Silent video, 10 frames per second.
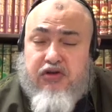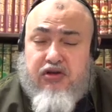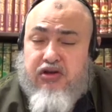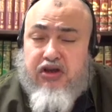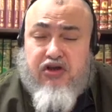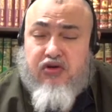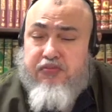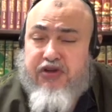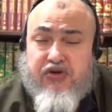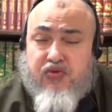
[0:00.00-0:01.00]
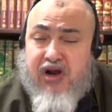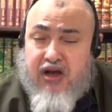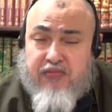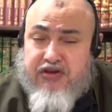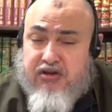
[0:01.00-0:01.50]
They could be
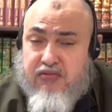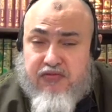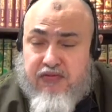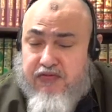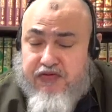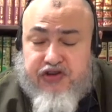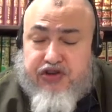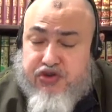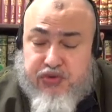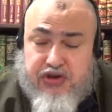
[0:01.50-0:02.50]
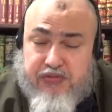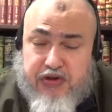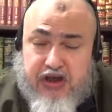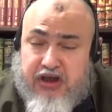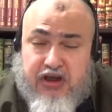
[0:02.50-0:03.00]
grabbed virtually
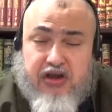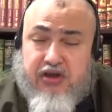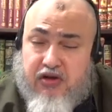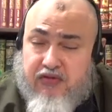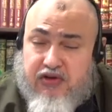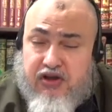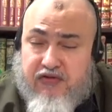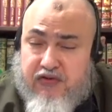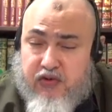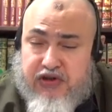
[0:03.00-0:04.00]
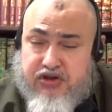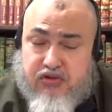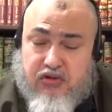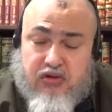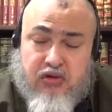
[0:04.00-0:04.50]
by any of the
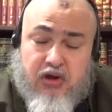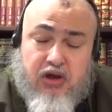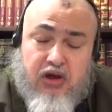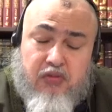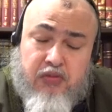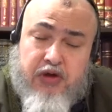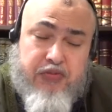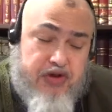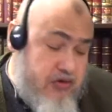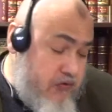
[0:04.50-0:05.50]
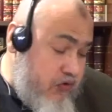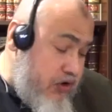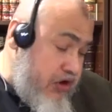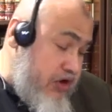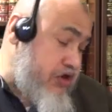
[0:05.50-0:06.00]
influential members of
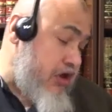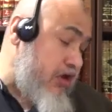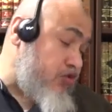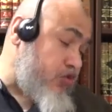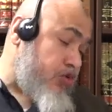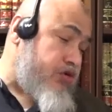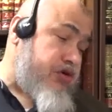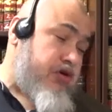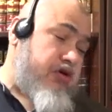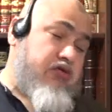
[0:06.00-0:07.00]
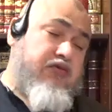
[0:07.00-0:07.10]
Quraysh and tortured,